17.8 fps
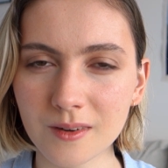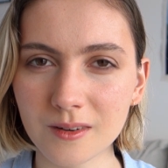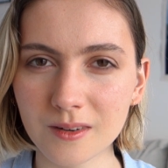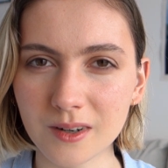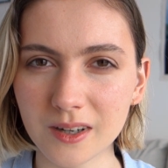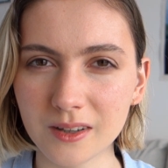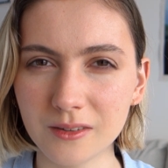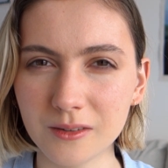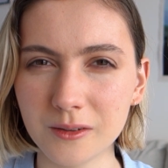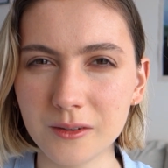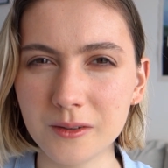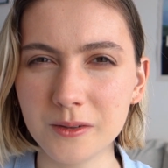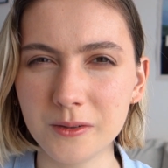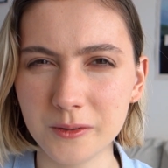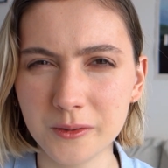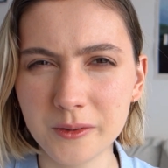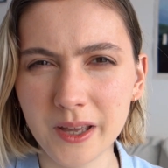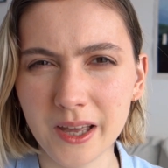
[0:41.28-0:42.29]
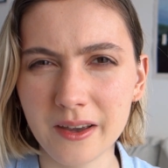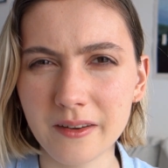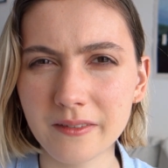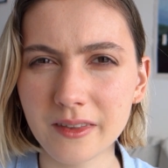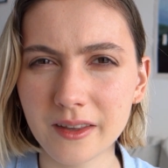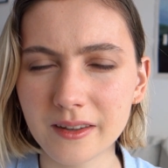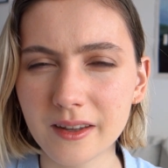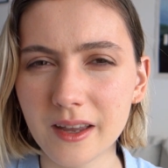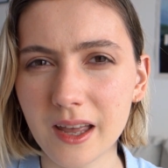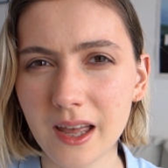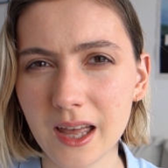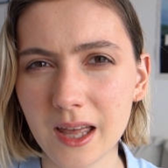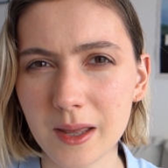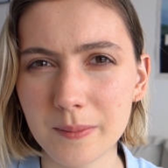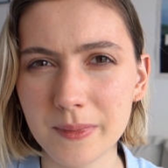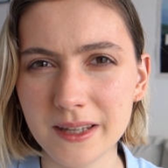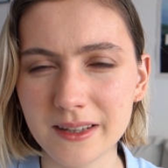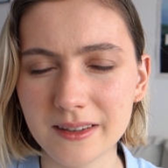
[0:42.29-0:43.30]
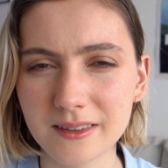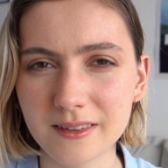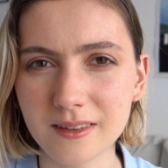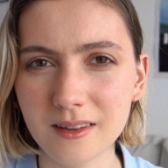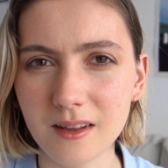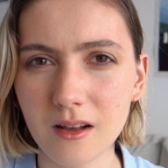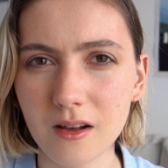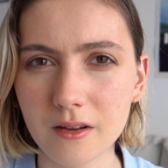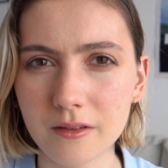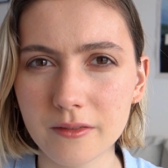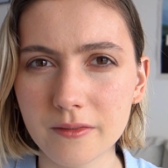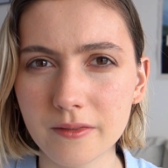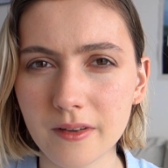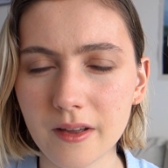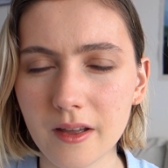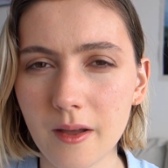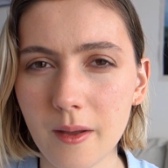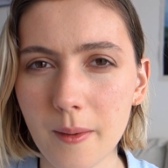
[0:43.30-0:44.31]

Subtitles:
Alright, so you do have that habit of,